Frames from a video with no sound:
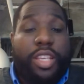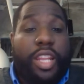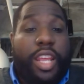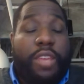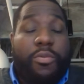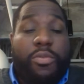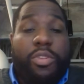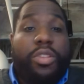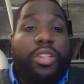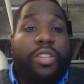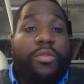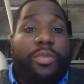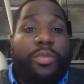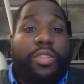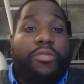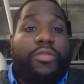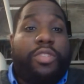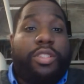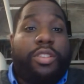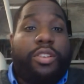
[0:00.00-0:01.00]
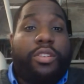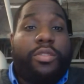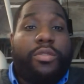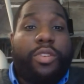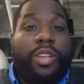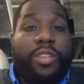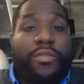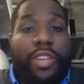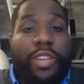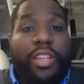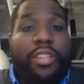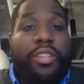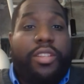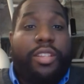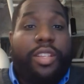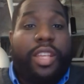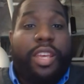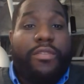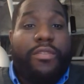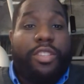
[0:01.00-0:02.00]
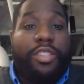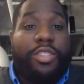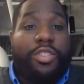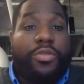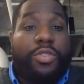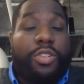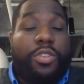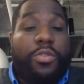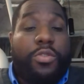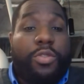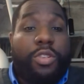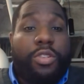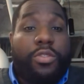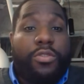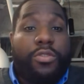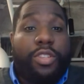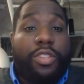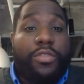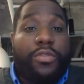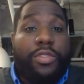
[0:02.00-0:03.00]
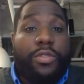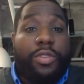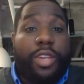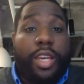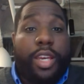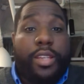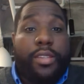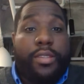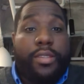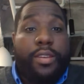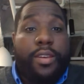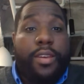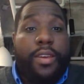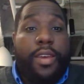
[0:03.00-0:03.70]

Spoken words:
hey, we'll live with the result if Anthony Davis is shooting corner threes for you guys.